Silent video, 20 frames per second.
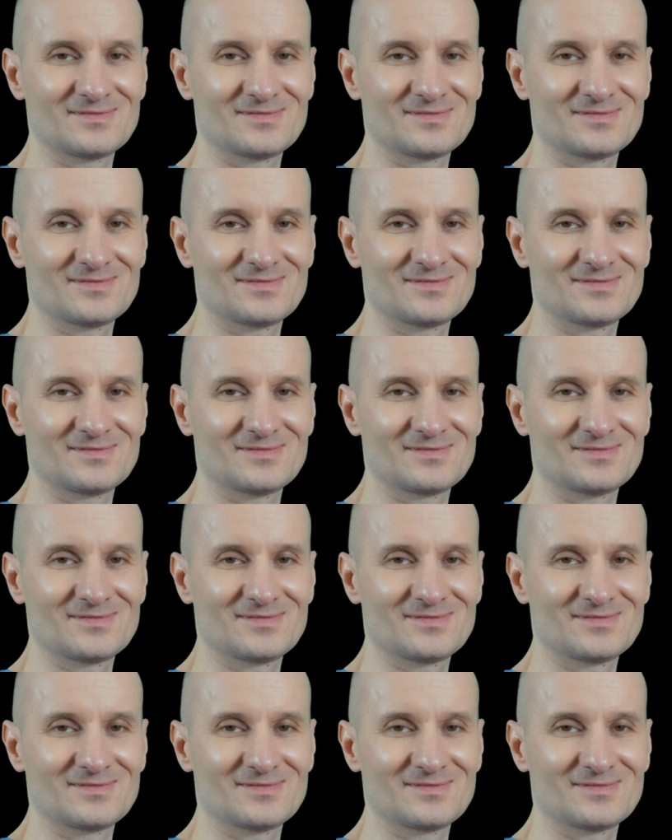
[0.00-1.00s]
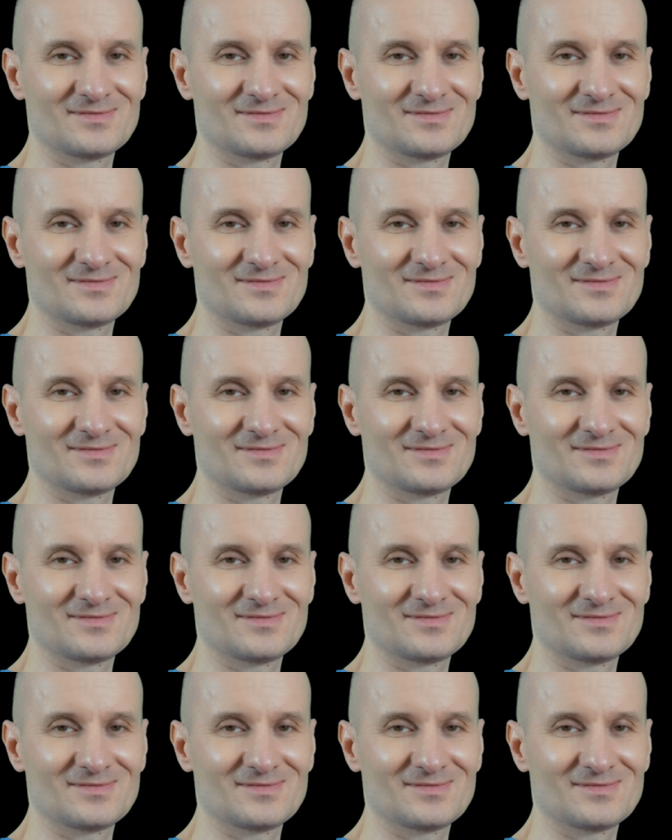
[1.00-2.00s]

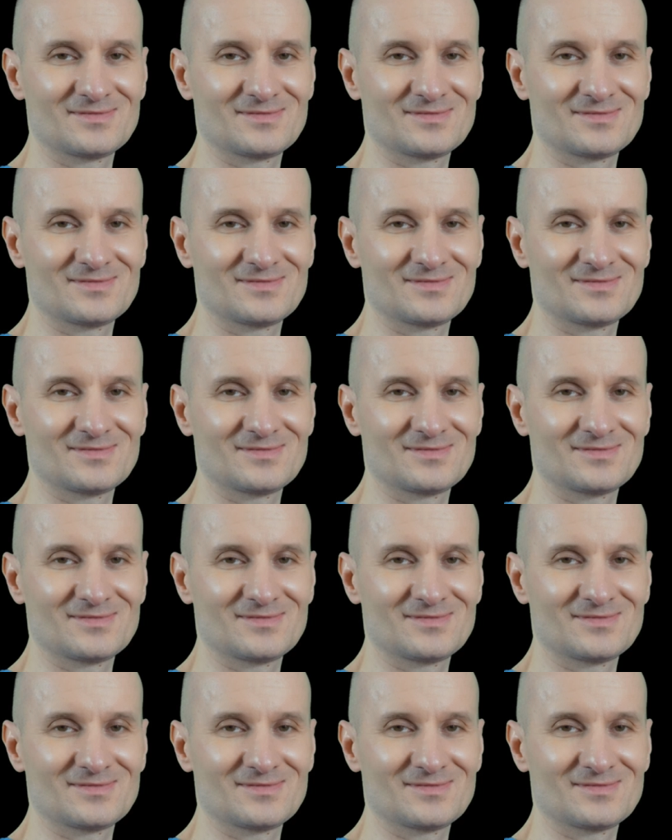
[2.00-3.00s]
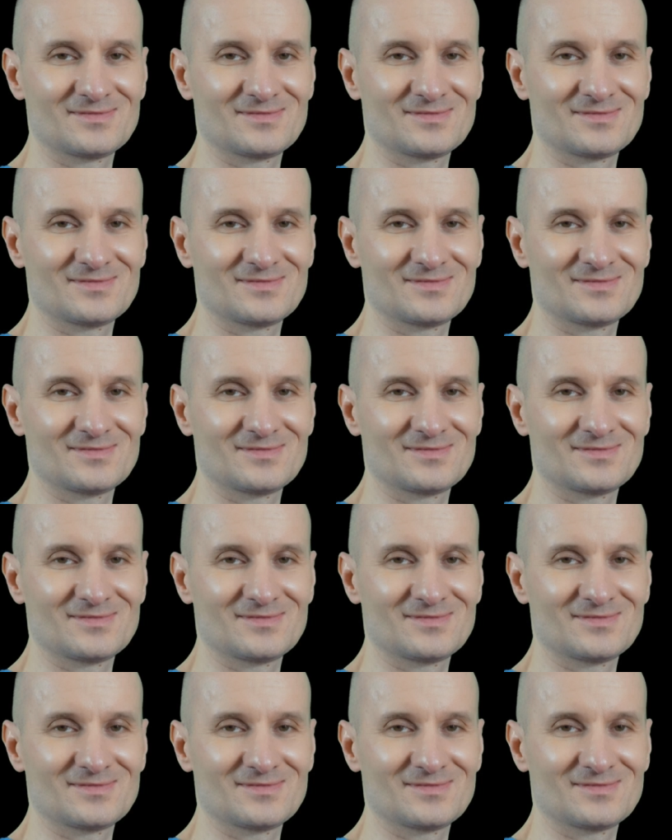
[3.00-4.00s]

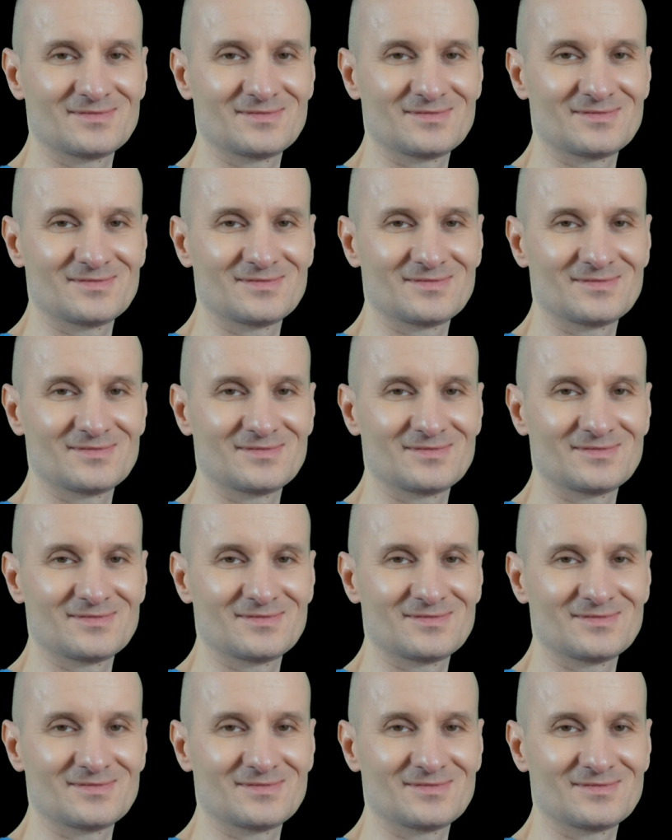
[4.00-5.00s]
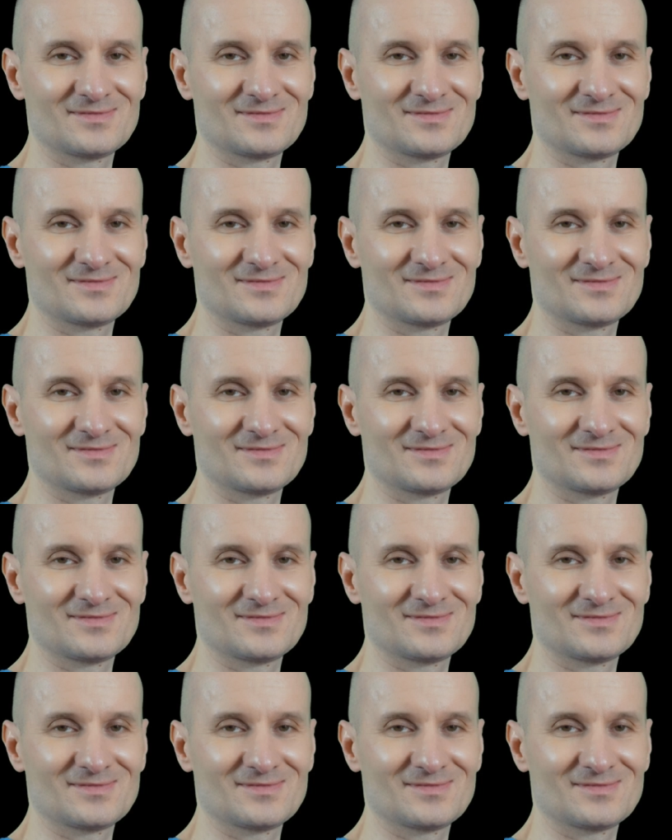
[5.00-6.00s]

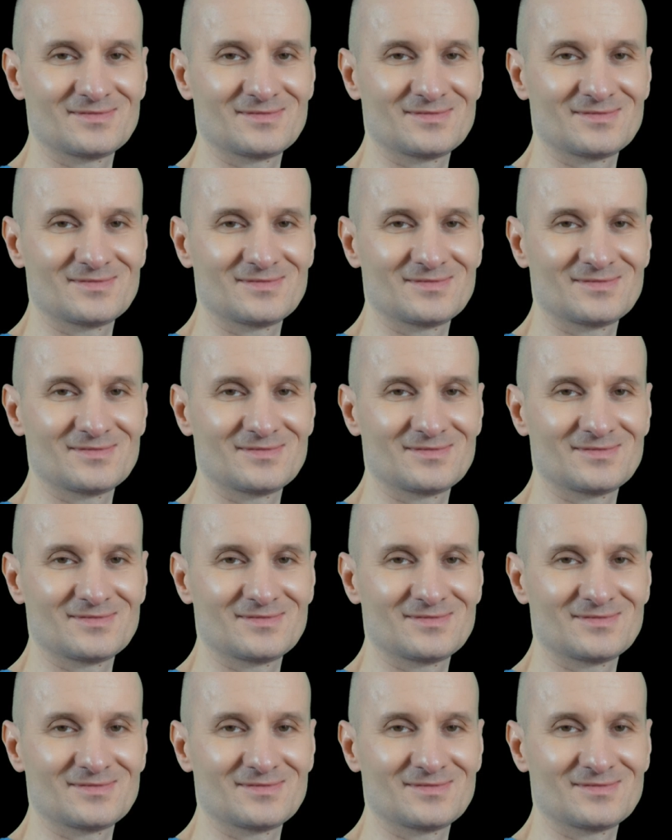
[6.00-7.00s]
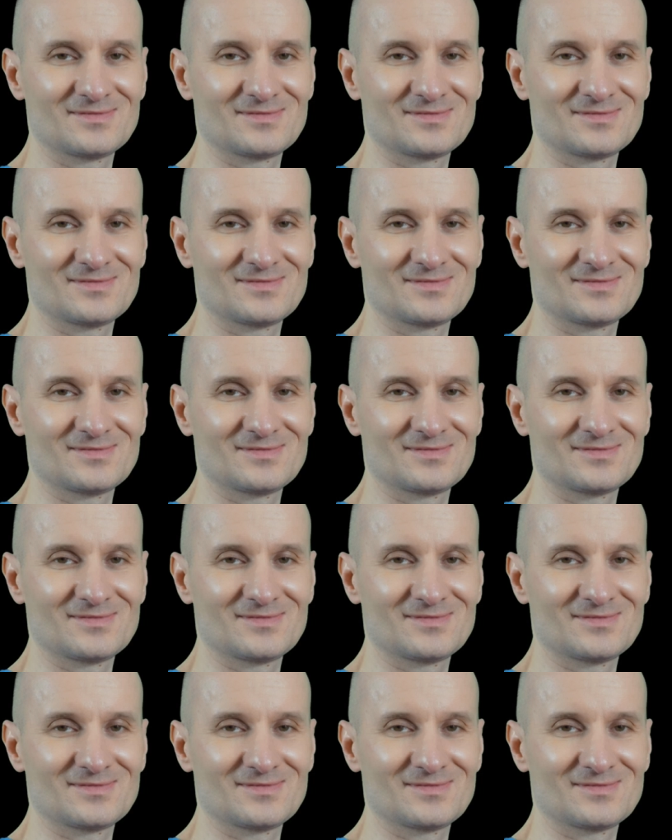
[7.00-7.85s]
This is a still picture; no speech is visible.